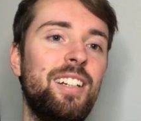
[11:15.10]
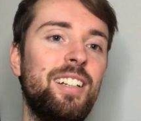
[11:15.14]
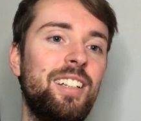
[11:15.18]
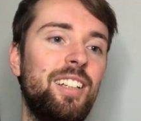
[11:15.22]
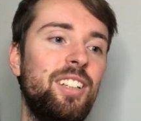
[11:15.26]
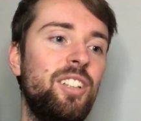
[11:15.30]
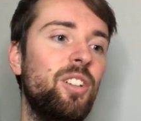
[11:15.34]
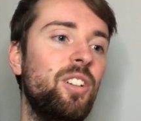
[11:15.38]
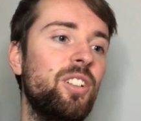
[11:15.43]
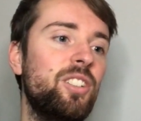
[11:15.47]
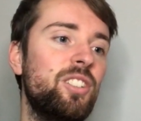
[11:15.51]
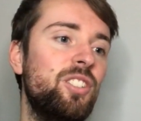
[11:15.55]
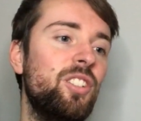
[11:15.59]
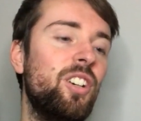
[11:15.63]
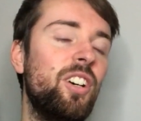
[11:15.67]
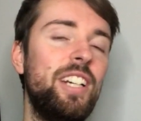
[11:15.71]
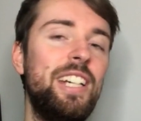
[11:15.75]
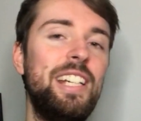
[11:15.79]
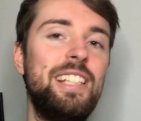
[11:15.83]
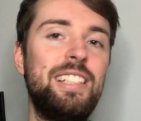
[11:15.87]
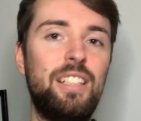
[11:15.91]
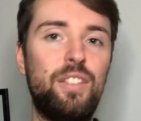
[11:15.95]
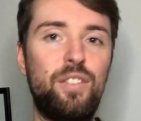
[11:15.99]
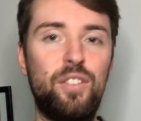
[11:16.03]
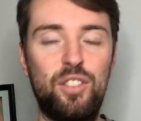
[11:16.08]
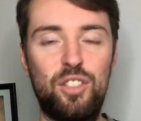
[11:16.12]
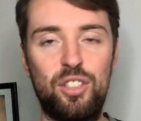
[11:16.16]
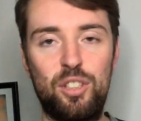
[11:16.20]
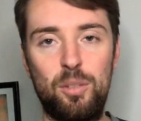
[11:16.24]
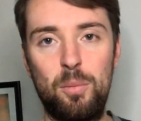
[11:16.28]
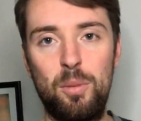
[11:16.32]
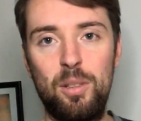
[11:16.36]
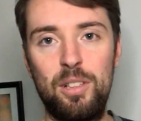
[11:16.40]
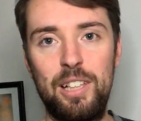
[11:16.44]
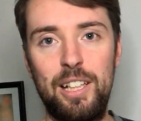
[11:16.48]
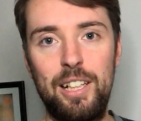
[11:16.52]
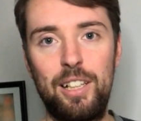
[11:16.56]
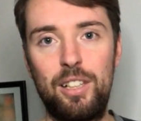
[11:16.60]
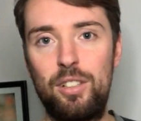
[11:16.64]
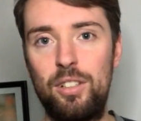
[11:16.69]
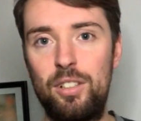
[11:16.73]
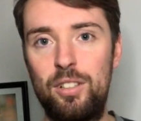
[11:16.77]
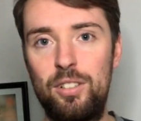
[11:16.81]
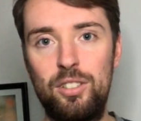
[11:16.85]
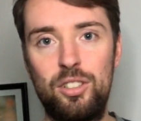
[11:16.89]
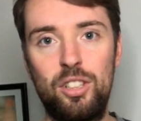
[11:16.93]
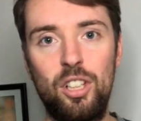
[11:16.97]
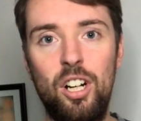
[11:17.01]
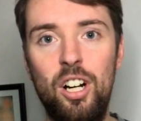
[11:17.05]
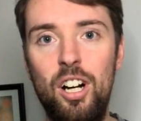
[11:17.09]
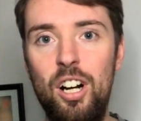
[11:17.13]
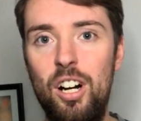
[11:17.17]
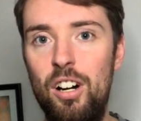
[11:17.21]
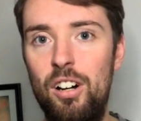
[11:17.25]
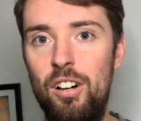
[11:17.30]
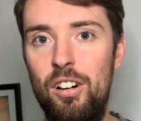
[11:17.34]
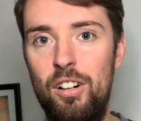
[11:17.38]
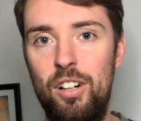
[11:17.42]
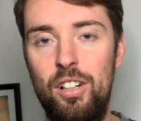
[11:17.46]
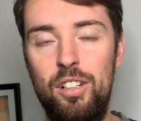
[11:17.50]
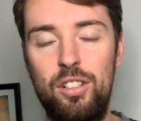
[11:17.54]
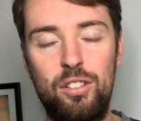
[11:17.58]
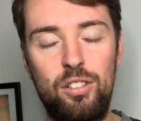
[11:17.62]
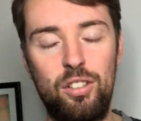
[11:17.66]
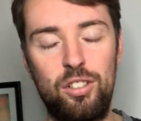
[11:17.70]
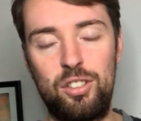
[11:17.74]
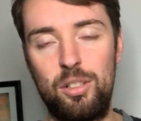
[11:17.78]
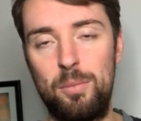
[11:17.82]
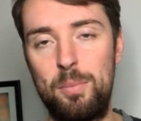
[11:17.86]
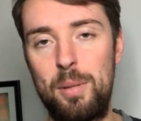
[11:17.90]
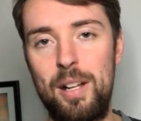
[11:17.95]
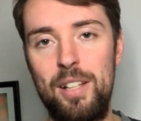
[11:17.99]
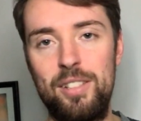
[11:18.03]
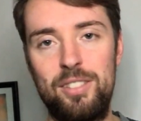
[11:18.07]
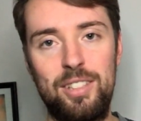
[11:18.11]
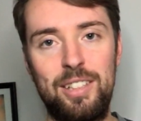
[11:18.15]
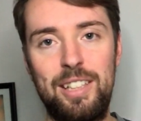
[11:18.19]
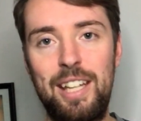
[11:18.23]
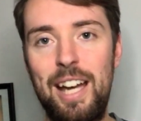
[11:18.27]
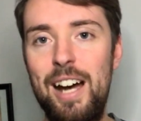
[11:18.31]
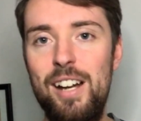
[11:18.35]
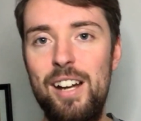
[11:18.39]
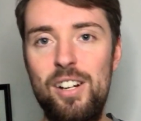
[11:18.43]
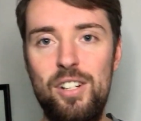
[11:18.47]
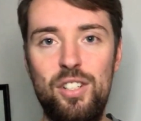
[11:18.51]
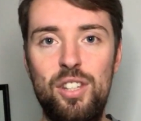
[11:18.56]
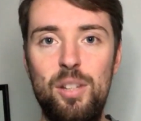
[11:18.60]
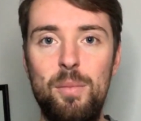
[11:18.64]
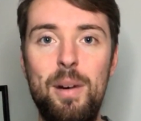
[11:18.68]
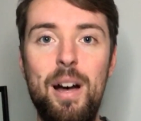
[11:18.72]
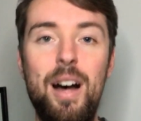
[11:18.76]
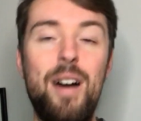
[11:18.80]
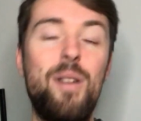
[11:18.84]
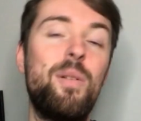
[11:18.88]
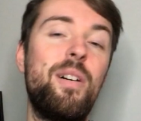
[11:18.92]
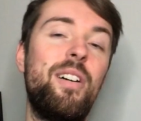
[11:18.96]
You know, it's not easy for someone like Zaha or Crystal Palace to catch them out,